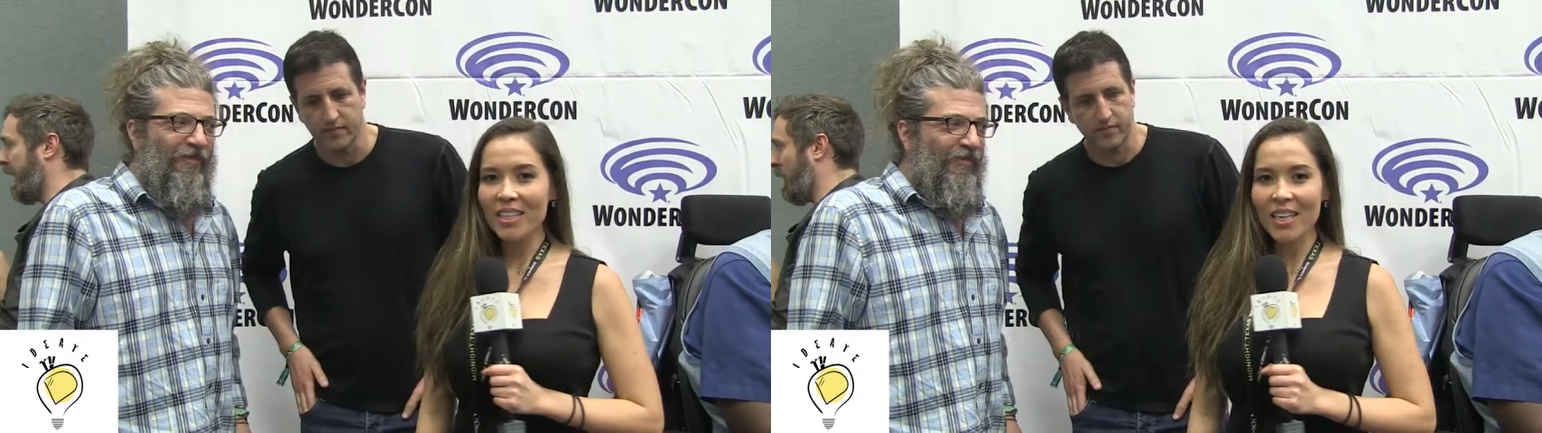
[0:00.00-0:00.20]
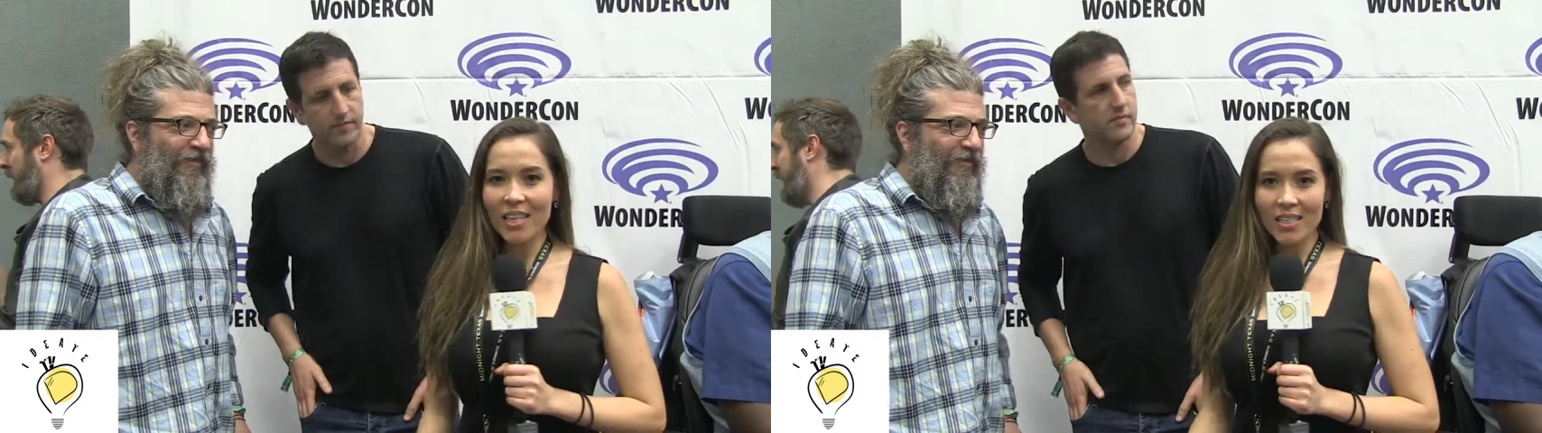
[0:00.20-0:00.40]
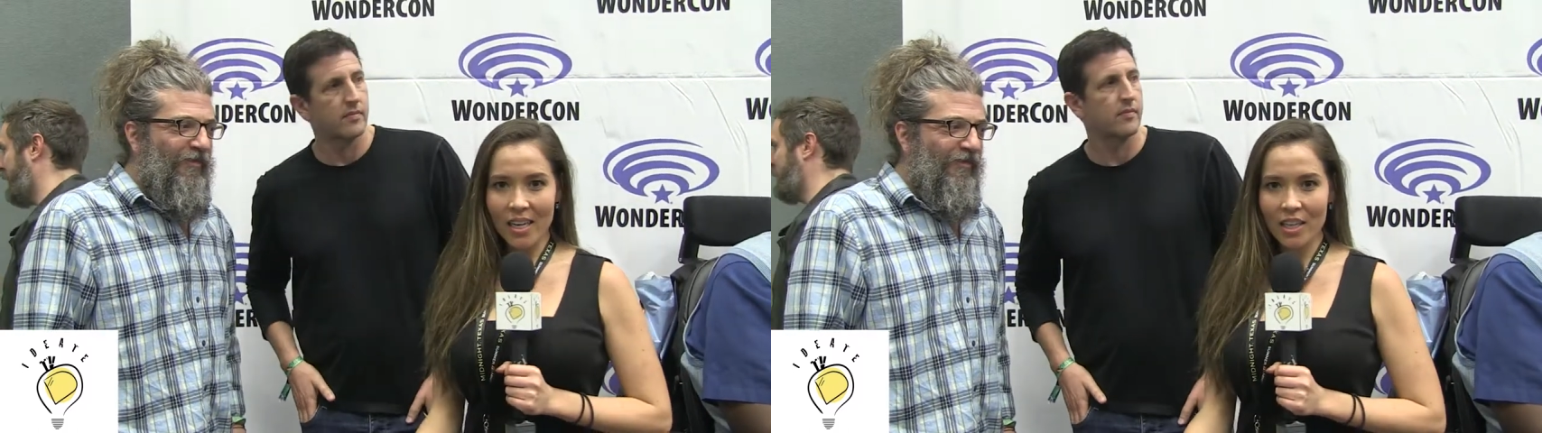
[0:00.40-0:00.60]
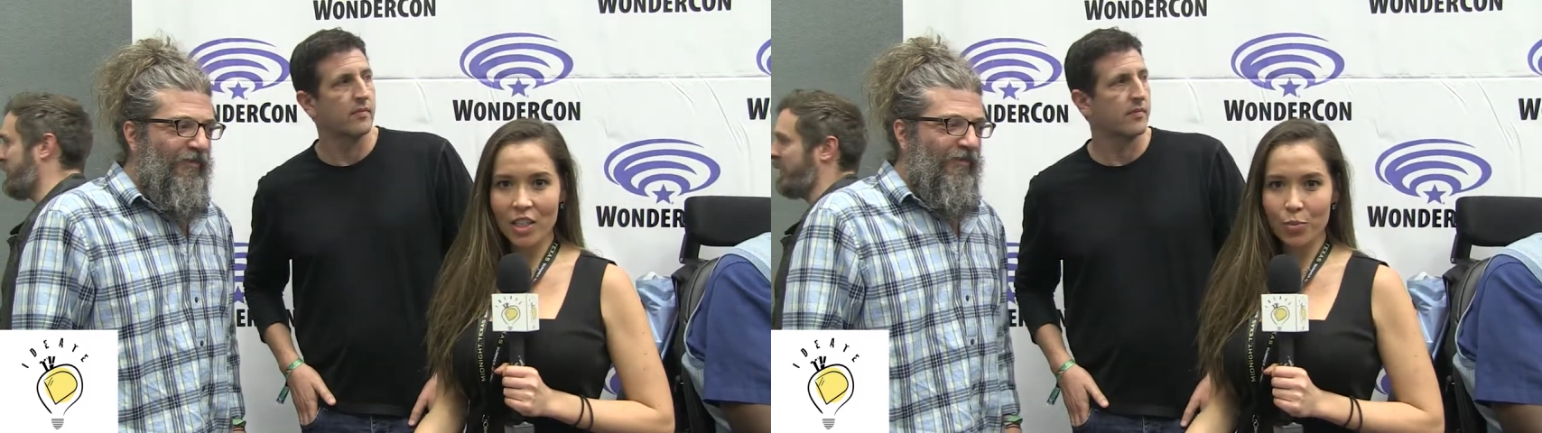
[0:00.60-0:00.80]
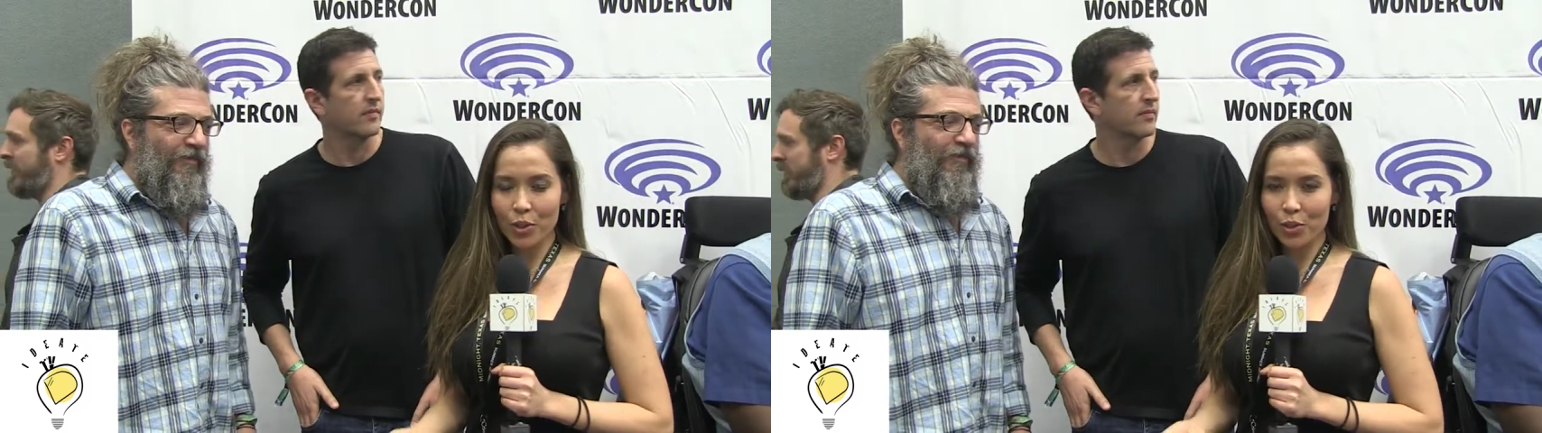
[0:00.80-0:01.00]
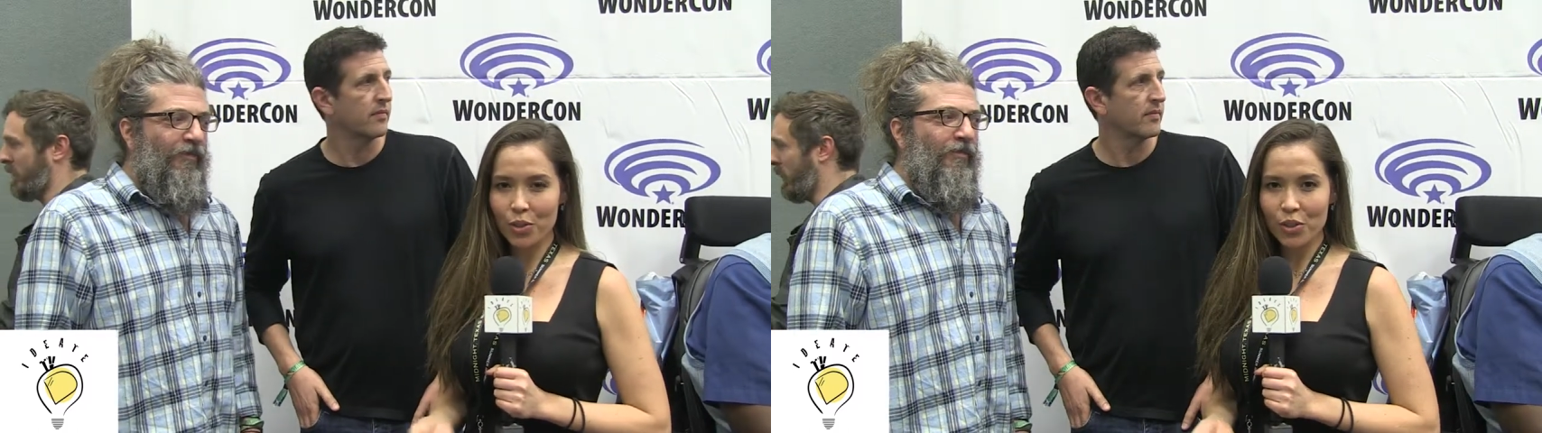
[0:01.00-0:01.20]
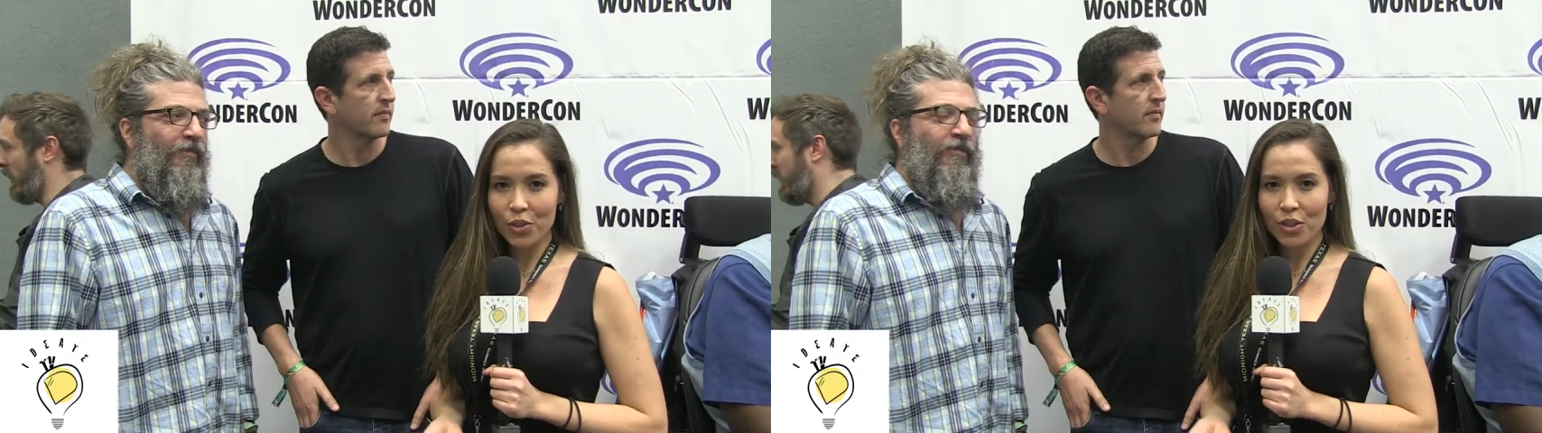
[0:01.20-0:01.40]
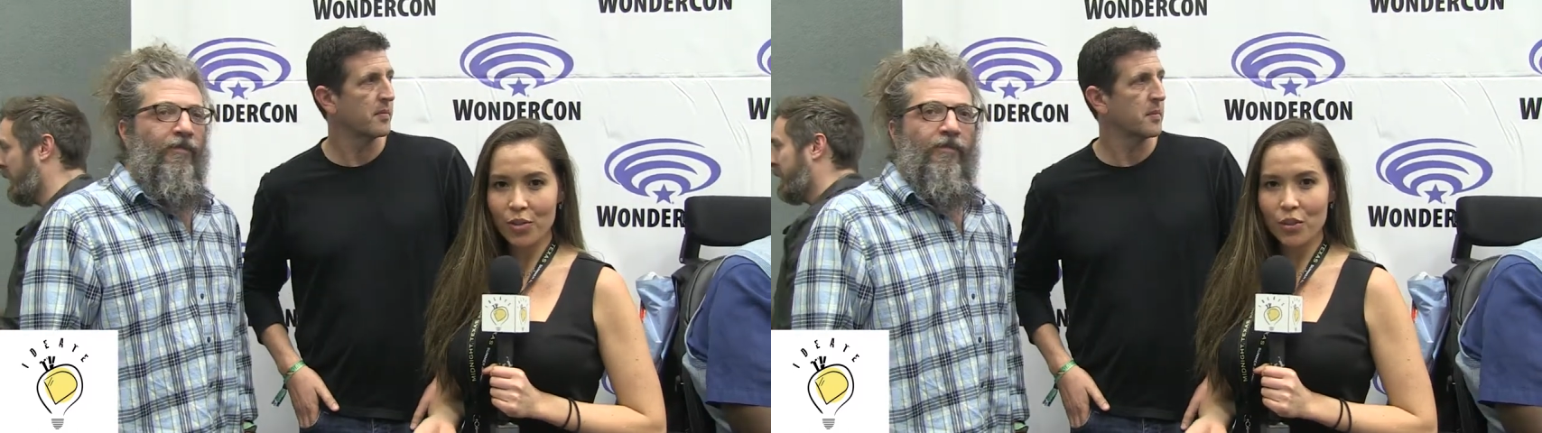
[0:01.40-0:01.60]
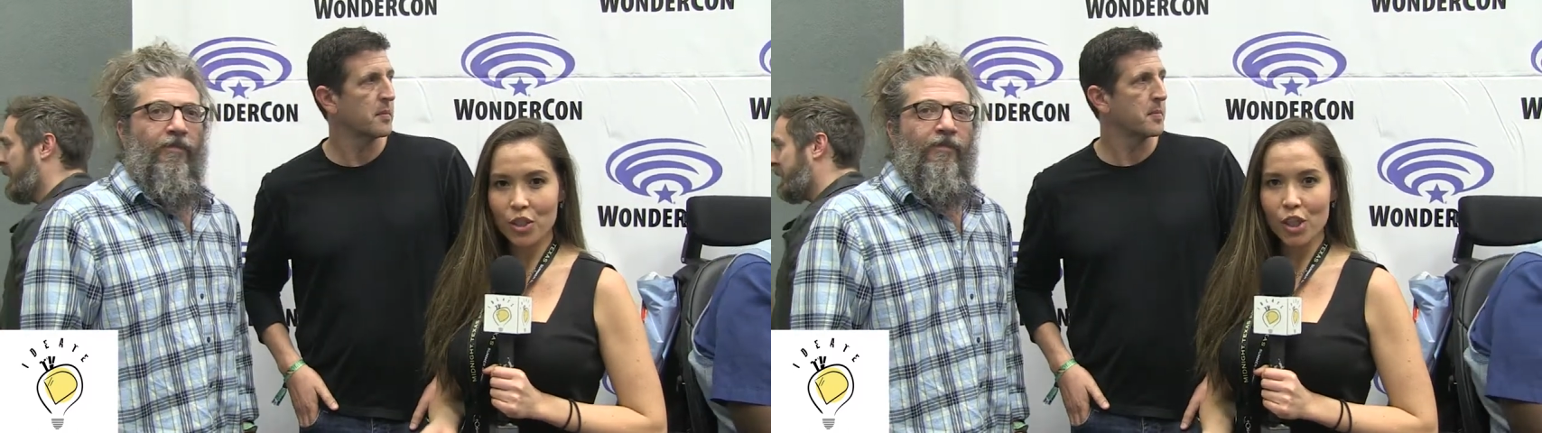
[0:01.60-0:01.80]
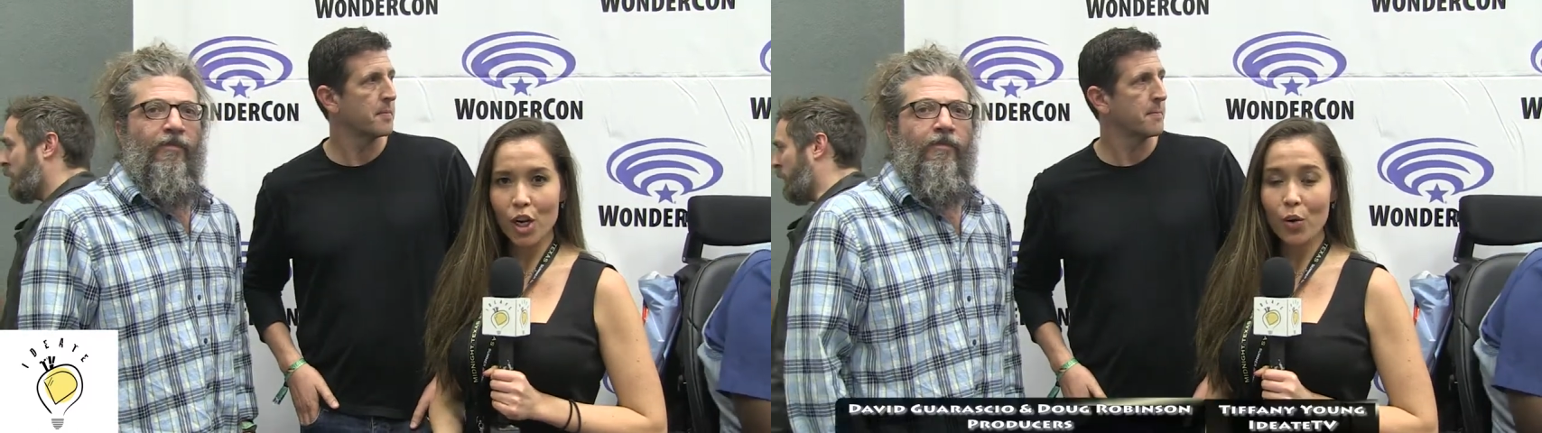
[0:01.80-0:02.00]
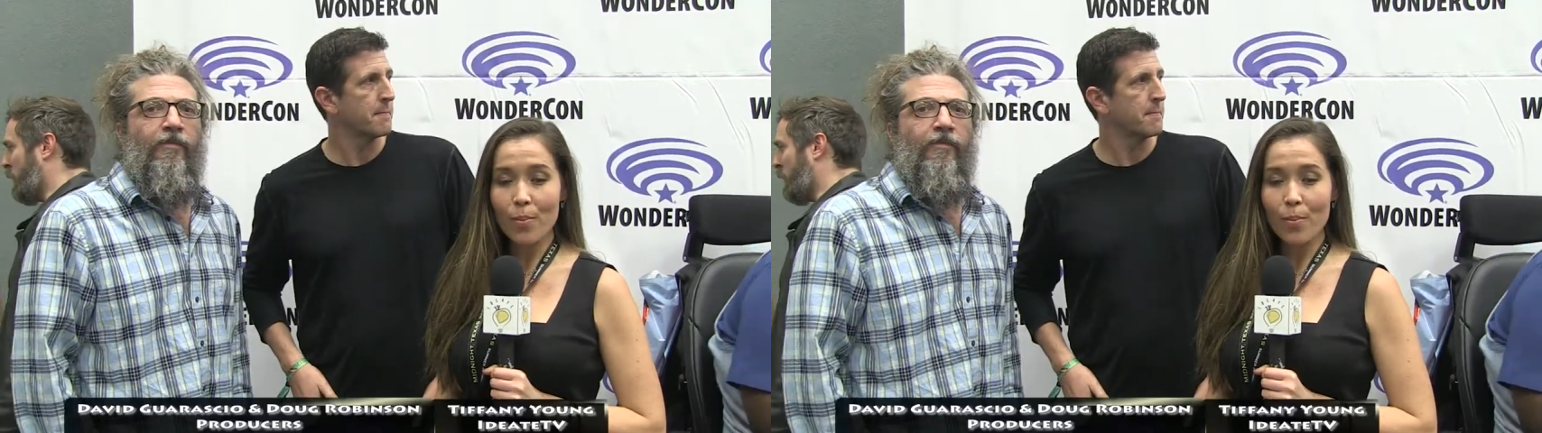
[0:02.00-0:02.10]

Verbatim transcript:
Speaker 1: the executive producers of the show